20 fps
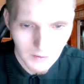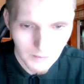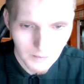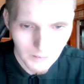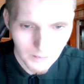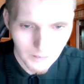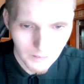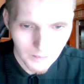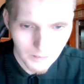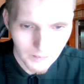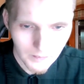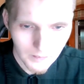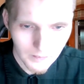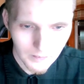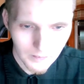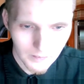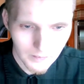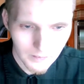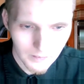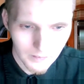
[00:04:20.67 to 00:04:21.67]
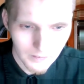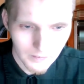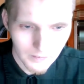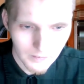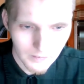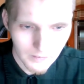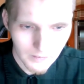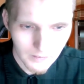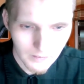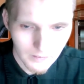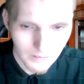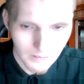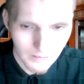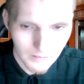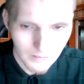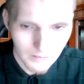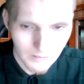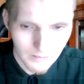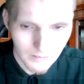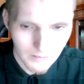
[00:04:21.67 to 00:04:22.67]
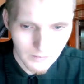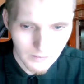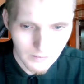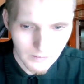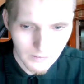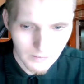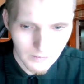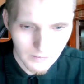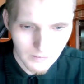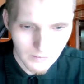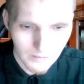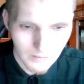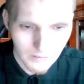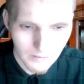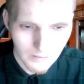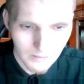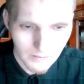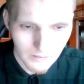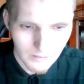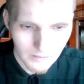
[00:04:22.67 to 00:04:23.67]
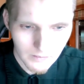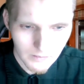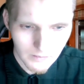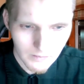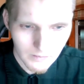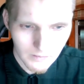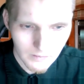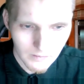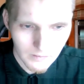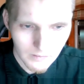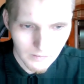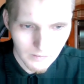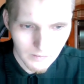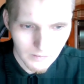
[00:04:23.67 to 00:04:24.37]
(no one is talking)